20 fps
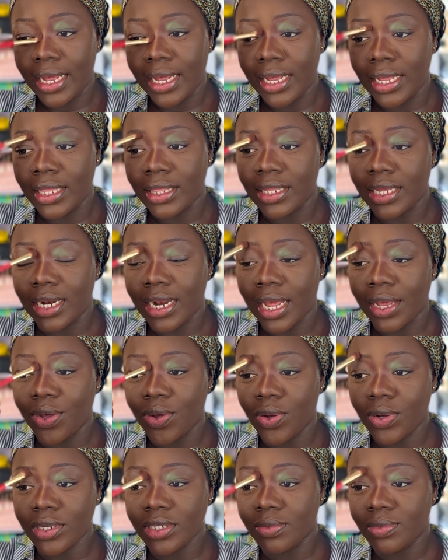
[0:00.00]
and then I
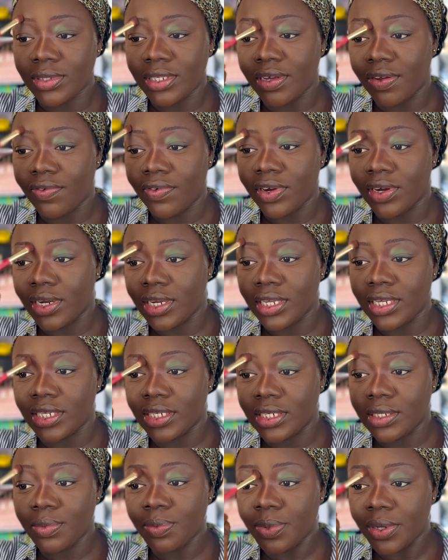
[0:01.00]
called him severally. He
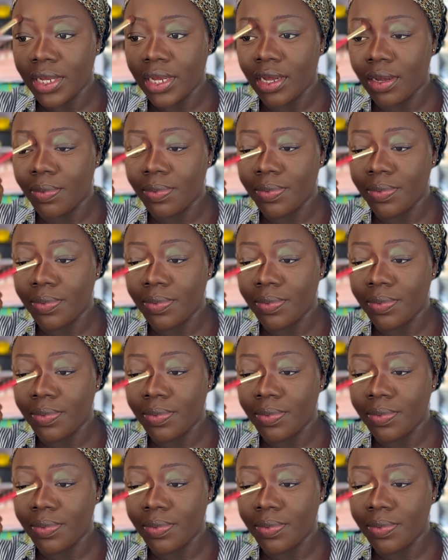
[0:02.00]
didn't pick up,